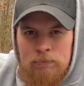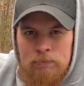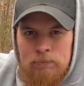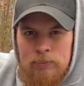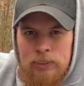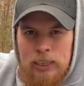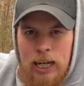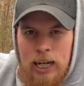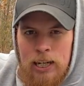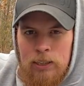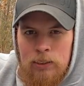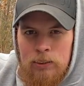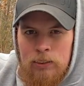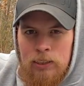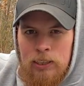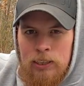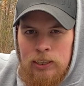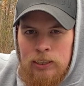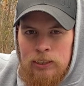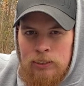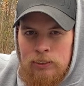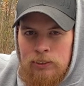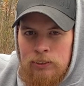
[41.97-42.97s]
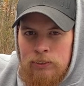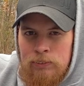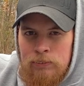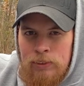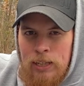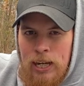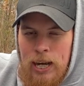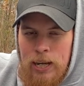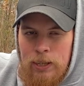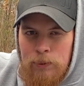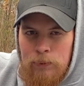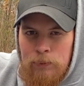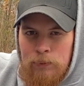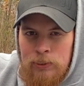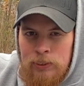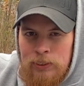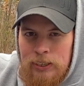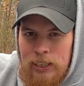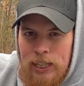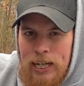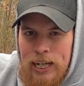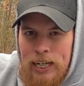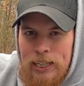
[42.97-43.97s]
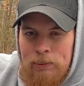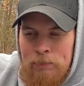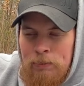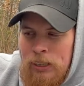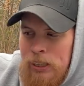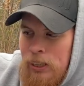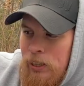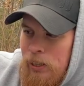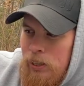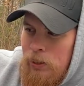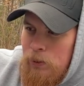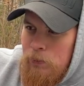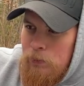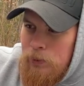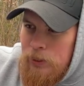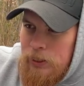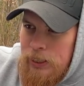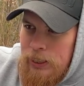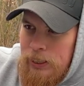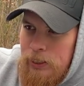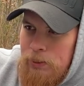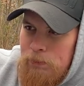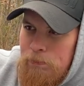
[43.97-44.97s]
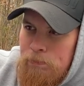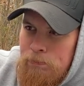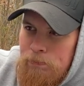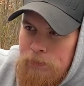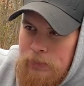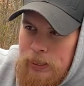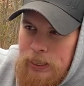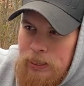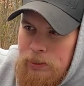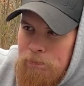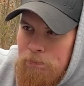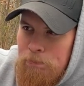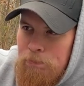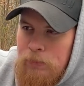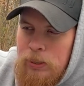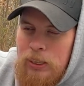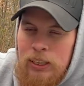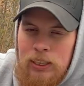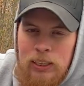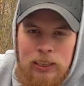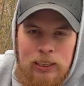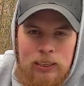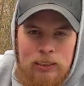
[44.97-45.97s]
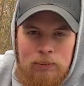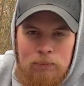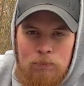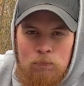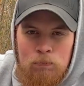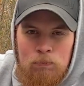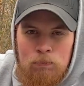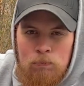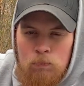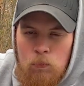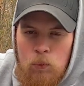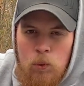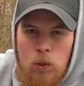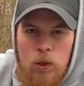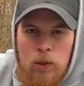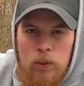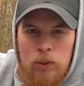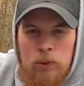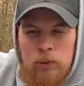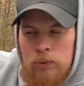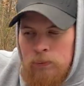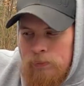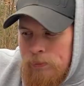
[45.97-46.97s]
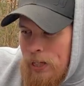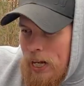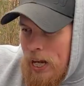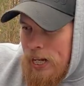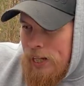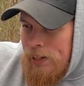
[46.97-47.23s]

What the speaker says: tire lugs out on the side, which help get mud and water out